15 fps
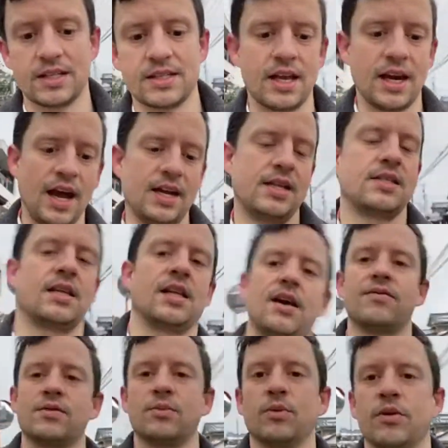that I had to sell
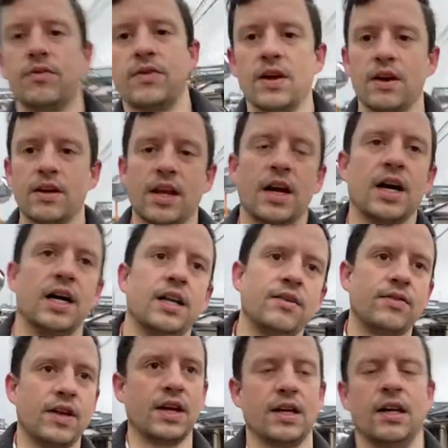off to move here and that kind of
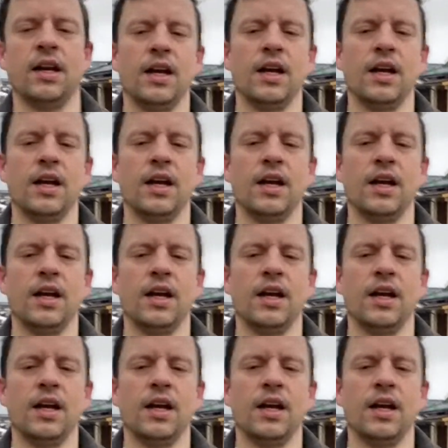thing, and